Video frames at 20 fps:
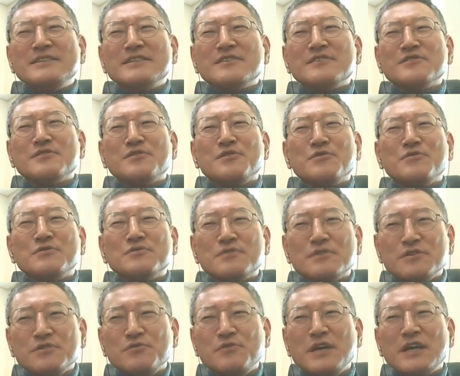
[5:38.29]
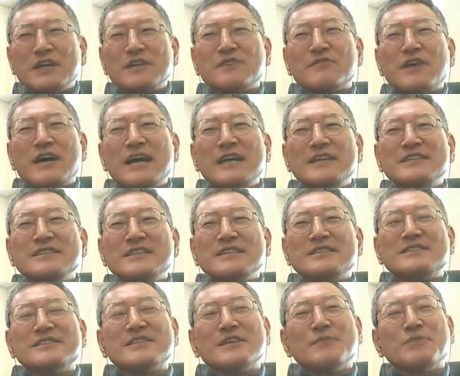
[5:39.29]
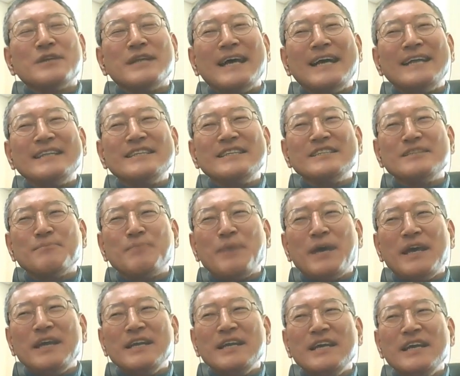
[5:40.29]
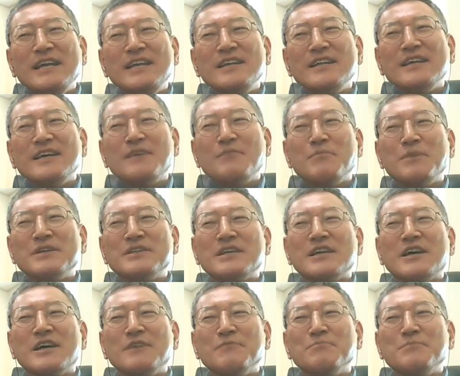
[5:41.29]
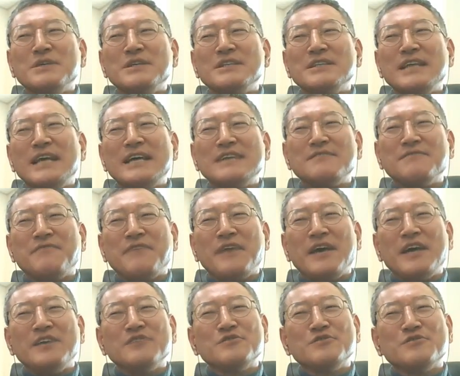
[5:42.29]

the urea crisis is somewhat anticipated, but the government has failed